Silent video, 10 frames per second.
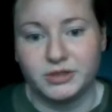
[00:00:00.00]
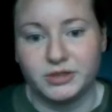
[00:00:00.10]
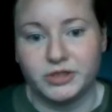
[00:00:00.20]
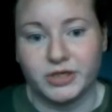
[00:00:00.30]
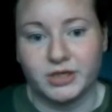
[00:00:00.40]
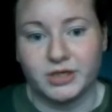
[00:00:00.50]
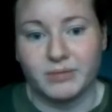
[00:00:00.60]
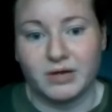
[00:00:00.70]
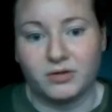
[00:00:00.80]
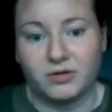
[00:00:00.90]
talking
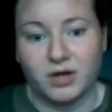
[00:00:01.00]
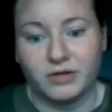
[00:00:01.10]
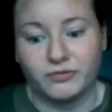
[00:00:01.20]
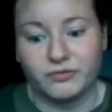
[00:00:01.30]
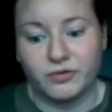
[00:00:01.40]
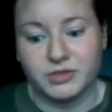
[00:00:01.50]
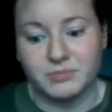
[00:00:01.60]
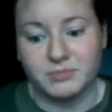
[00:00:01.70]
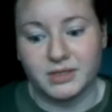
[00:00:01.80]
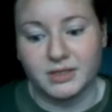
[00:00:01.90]
about law
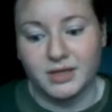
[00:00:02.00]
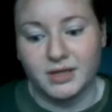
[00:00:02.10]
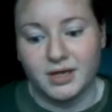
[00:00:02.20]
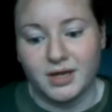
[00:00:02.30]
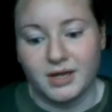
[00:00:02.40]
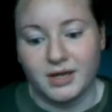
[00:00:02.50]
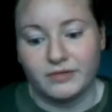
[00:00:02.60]
enforcement and the